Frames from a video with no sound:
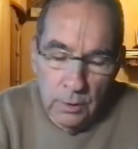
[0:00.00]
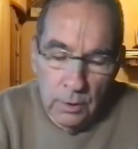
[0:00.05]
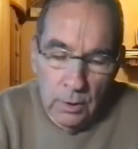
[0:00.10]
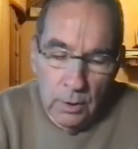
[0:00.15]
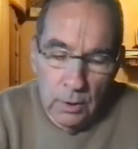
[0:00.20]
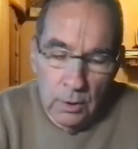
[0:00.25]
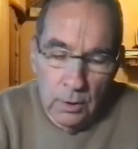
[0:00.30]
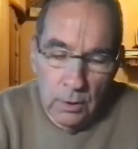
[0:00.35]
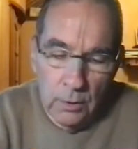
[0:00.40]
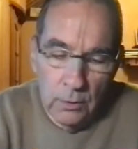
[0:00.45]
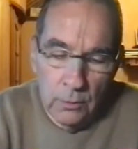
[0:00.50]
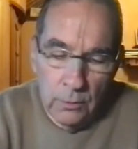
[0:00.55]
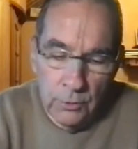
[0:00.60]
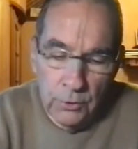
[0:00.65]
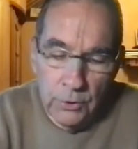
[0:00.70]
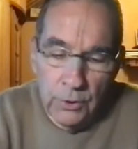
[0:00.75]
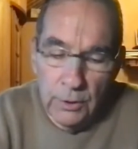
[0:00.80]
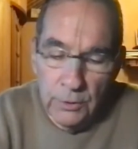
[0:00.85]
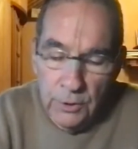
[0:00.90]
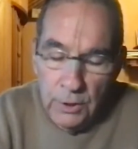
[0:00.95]

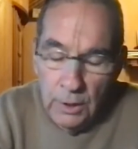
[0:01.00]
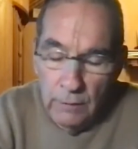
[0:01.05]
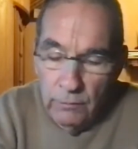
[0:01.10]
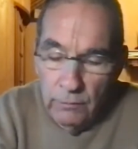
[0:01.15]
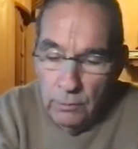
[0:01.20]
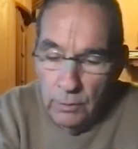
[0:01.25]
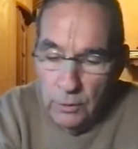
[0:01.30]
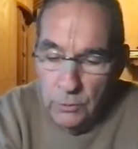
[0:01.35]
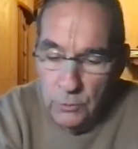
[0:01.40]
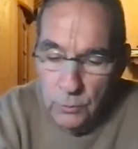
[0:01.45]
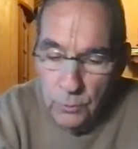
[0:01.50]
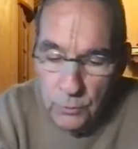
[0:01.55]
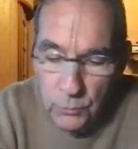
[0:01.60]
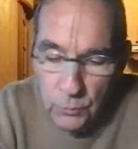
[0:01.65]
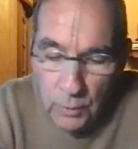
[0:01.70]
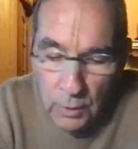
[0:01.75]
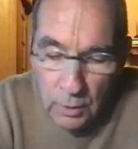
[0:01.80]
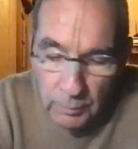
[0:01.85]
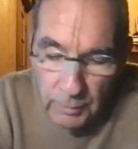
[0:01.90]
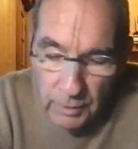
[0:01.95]
Krishnadas Kaviraj
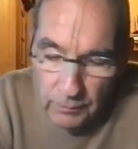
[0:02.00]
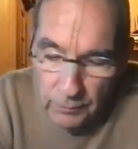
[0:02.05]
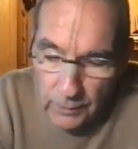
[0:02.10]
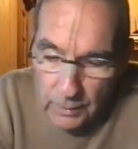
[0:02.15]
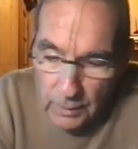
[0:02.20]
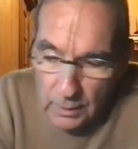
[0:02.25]
Goswami,